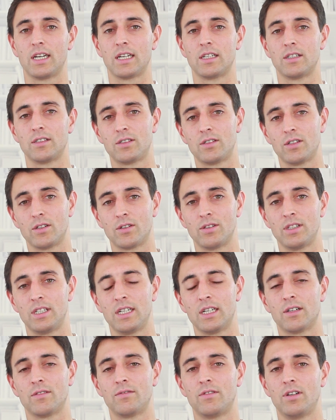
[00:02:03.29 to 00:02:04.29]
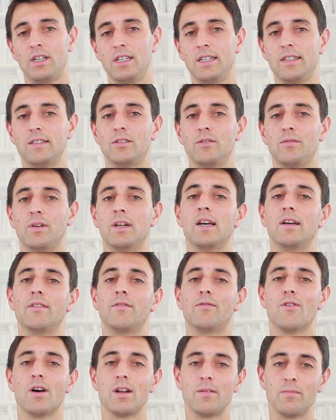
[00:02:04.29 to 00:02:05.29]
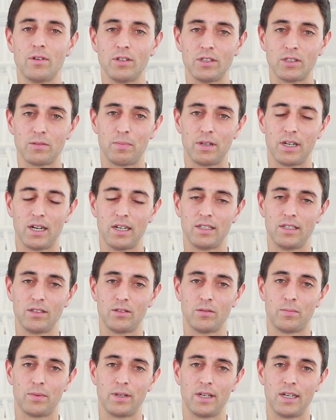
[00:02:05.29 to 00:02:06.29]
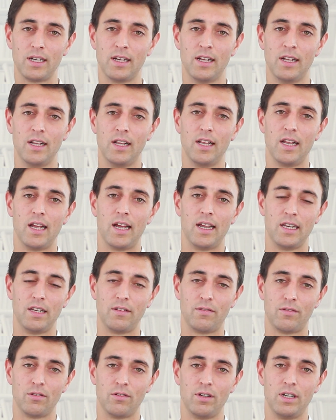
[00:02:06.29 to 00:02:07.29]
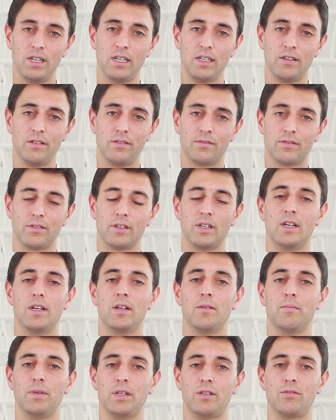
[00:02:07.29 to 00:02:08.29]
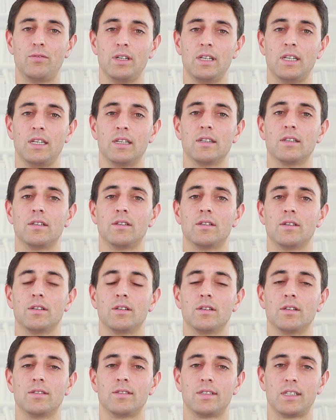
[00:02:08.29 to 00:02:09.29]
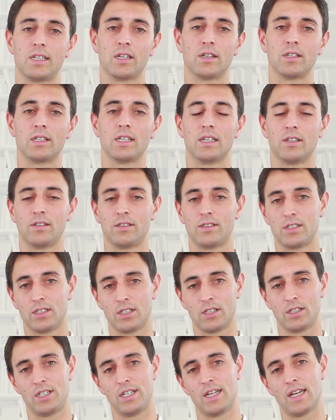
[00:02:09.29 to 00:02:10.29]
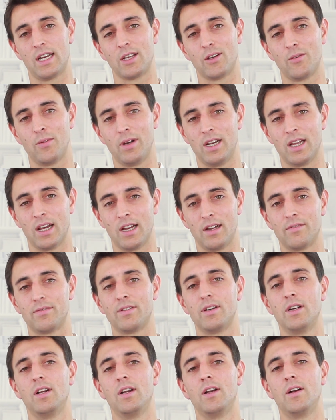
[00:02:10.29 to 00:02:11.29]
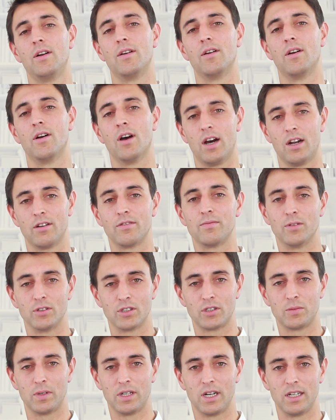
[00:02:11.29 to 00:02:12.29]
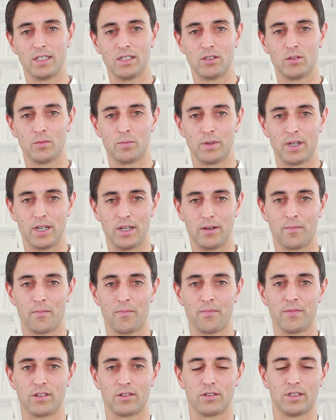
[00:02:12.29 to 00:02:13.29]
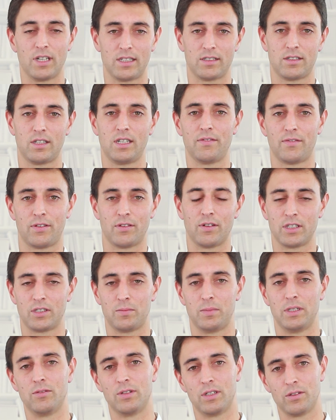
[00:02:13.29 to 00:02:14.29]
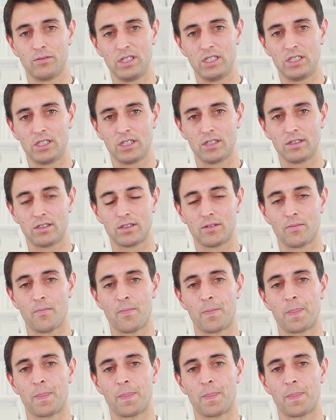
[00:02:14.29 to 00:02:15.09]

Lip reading: year and the second year of the lease, you will have 1 month's penalty to pay. And if you leave between the second and the third year, you will have a half month's penalty to pay. So that's the difference between regions.